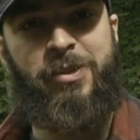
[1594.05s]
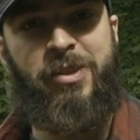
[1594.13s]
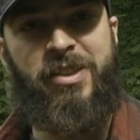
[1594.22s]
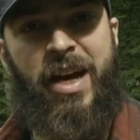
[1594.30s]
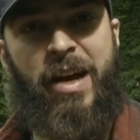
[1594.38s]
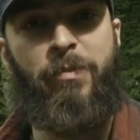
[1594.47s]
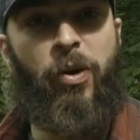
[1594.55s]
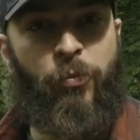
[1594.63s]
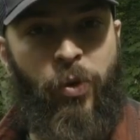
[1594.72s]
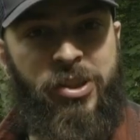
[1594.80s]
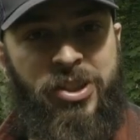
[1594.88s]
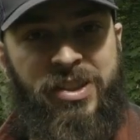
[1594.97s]
your time
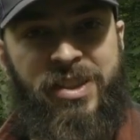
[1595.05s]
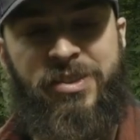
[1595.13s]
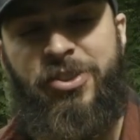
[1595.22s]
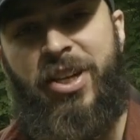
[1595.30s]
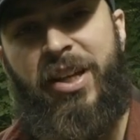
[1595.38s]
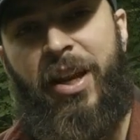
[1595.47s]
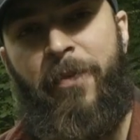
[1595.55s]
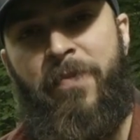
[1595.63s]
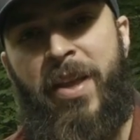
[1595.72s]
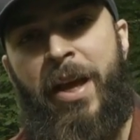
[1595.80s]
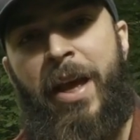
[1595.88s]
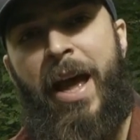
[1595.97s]
watching this channel,
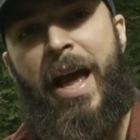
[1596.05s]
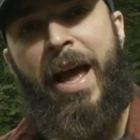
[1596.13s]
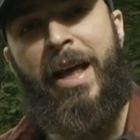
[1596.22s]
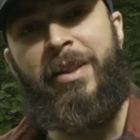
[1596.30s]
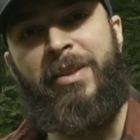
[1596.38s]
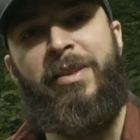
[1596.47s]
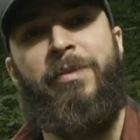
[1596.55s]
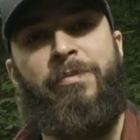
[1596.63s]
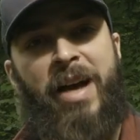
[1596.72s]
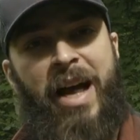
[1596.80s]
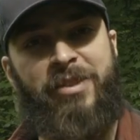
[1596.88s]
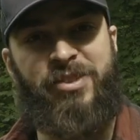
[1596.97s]
and
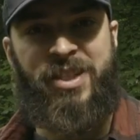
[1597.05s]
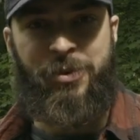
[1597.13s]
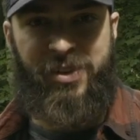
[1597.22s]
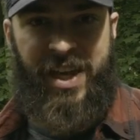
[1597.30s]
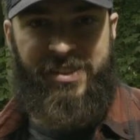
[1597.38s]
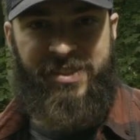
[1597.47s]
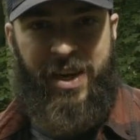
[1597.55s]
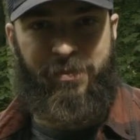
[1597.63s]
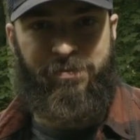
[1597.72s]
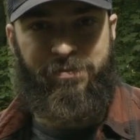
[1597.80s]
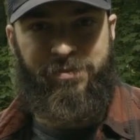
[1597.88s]
I'll see you next time.